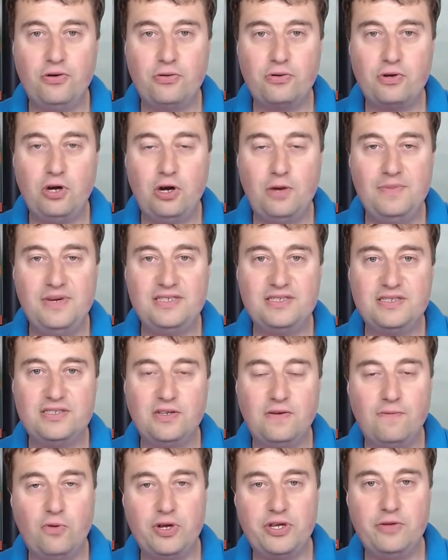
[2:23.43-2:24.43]
comments of
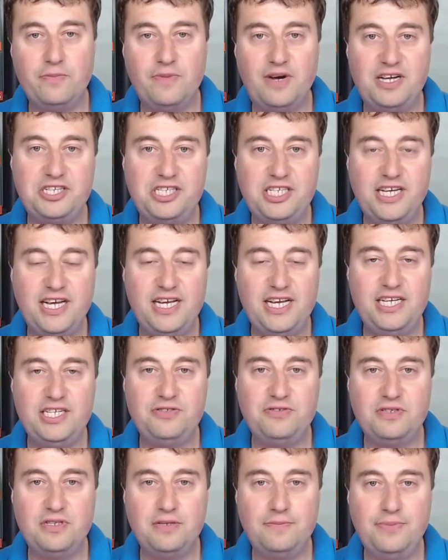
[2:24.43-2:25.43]
what you might change
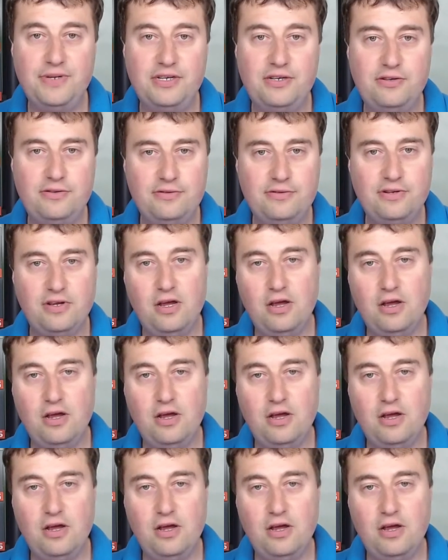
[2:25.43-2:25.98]
with the build,